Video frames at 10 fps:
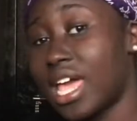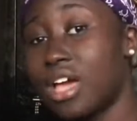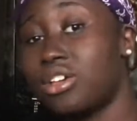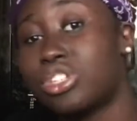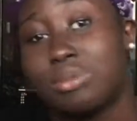
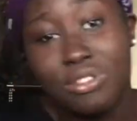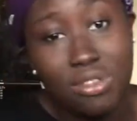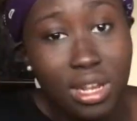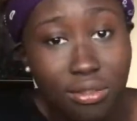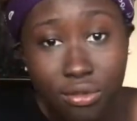how you should be
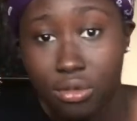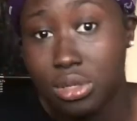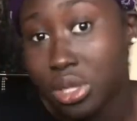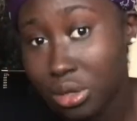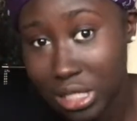feeling for
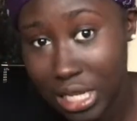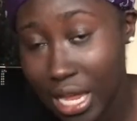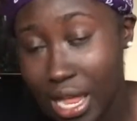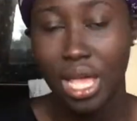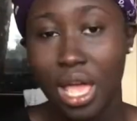results
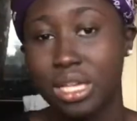day.